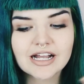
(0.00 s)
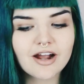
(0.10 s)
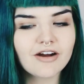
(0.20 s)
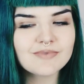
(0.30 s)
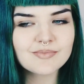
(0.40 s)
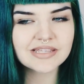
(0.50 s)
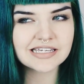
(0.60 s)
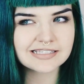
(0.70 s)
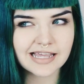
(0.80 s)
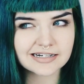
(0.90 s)
can't remember the
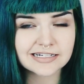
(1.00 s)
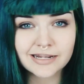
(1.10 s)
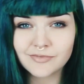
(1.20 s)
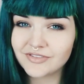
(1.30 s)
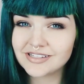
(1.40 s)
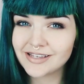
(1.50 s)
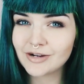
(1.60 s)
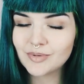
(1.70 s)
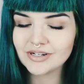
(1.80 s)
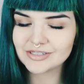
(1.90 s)
exact name of this nail
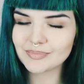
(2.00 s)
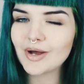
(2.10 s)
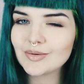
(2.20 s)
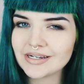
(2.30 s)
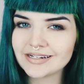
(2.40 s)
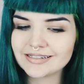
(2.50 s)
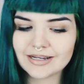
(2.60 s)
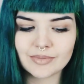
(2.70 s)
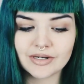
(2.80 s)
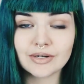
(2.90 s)
polish, but I will link it
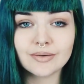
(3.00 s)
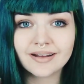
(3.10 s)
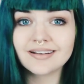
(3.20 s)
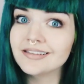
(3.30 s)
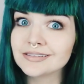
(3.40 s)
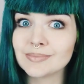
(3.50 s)
down below, and it is